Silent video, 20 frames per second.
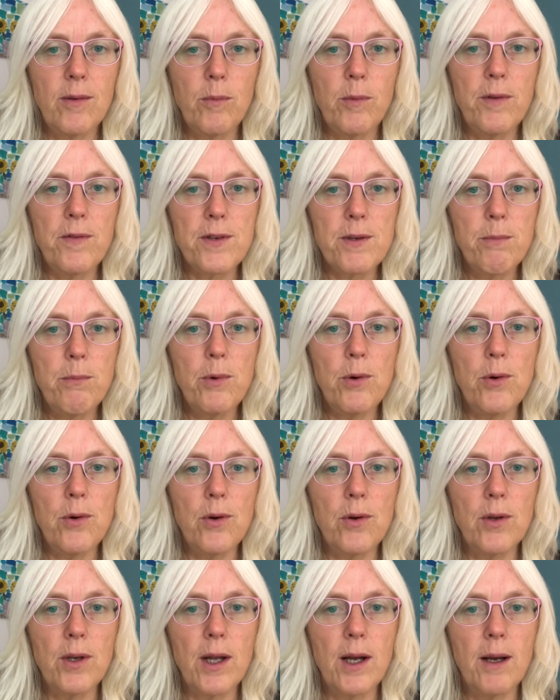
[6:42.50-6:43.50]
with some
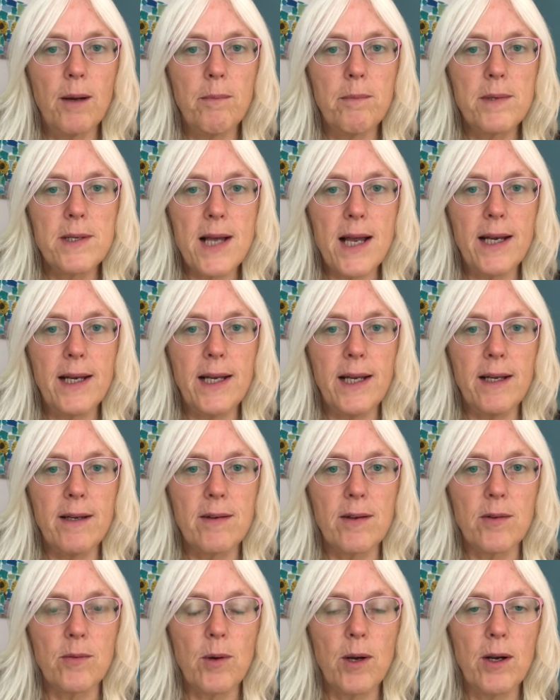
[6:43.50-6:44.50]
more
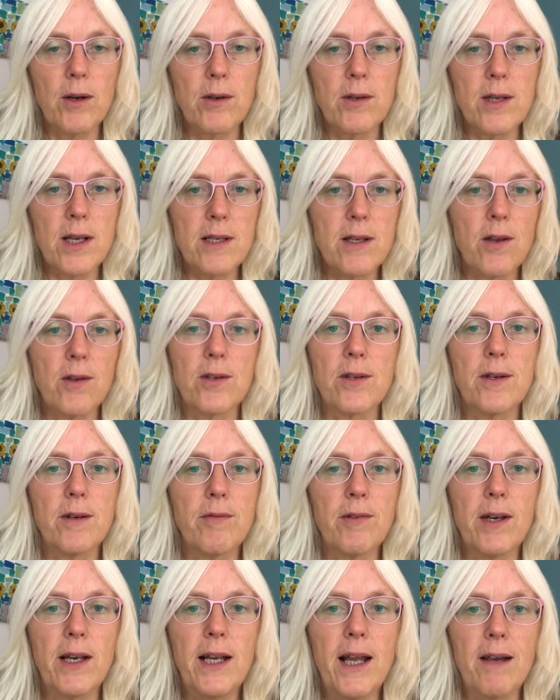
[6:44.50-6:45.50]
techniques as well, because there's lots of
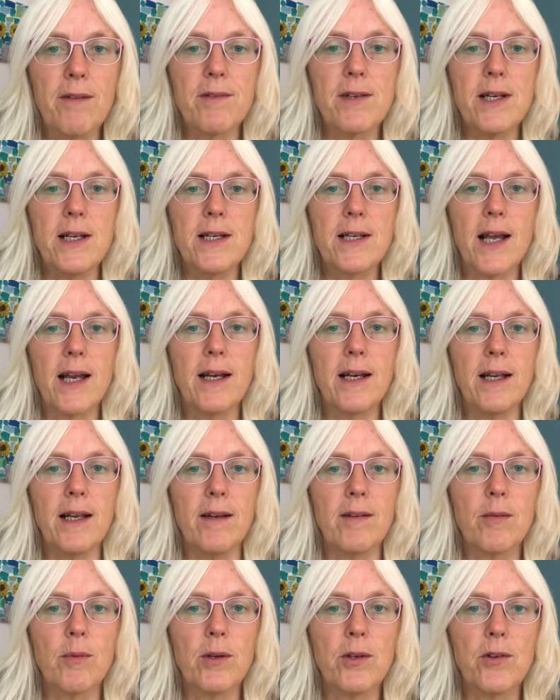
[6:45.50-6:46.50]
different EFT
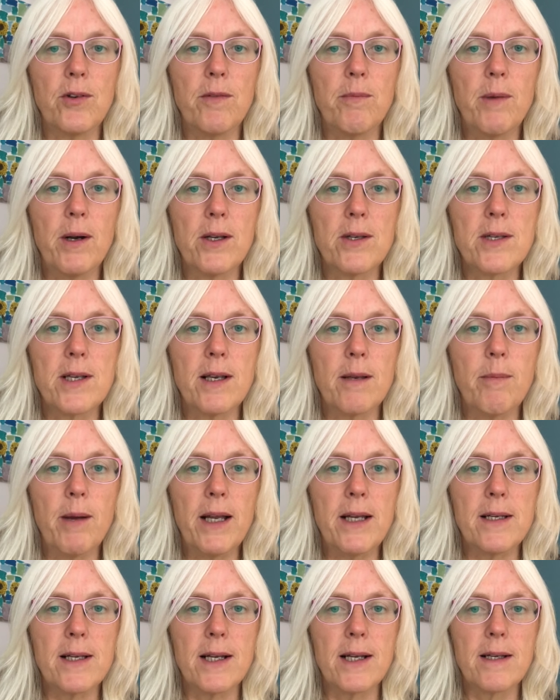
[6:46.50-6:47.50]
techniques once you've mastered the
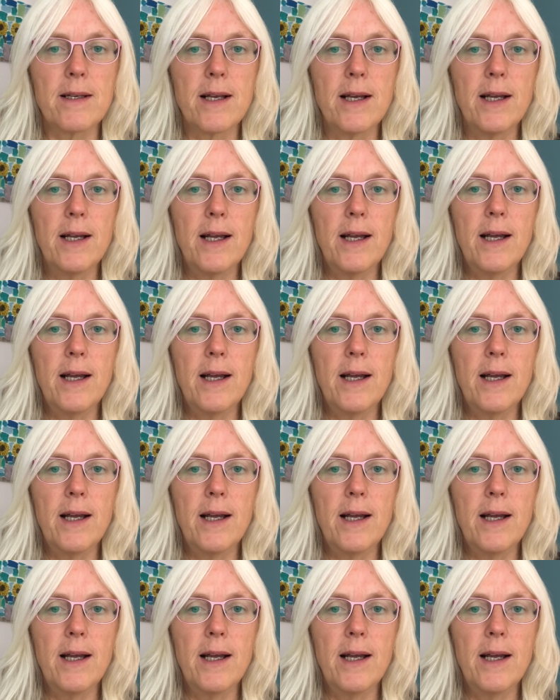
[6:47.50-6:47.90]
basics.